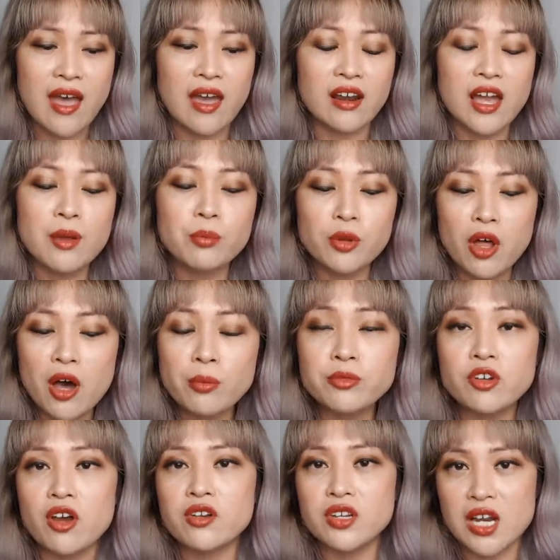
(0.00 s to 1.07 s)
and I
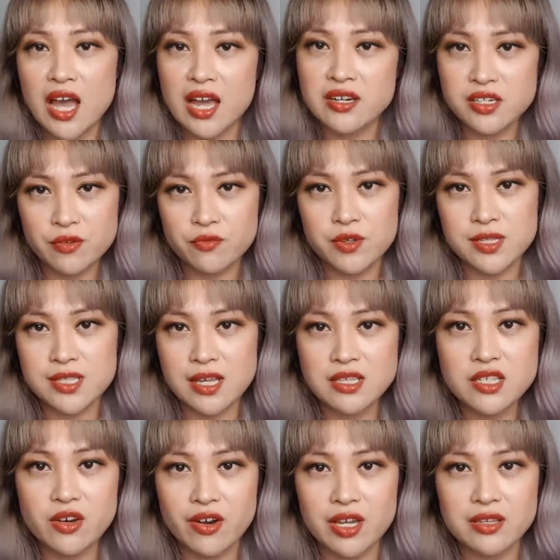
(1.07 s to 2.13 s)
blobbed on 9 different
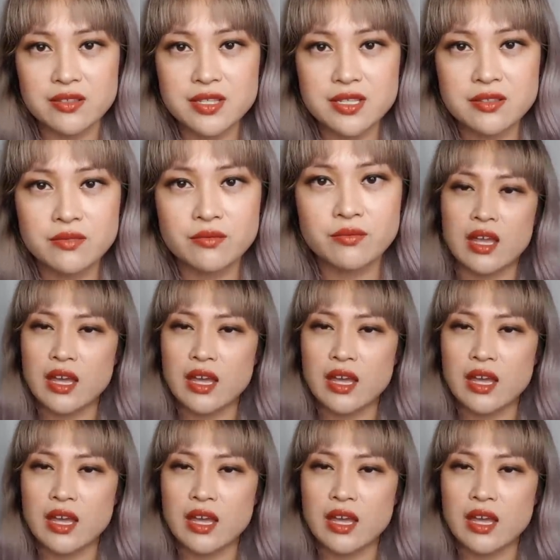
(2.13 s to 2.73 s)
sunscreens.